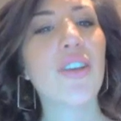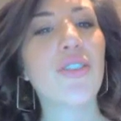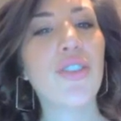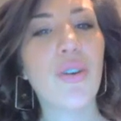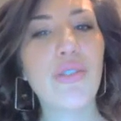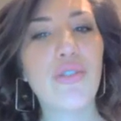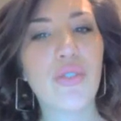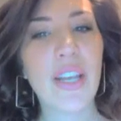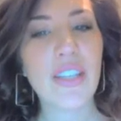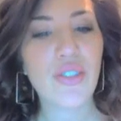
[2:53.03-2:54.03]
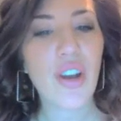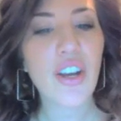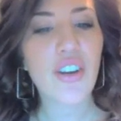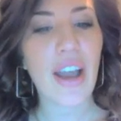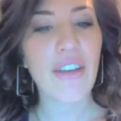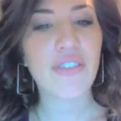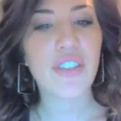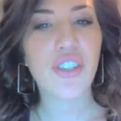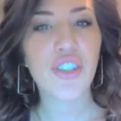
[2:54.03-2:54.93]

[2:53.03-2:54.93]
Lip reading: So let's draw a graph to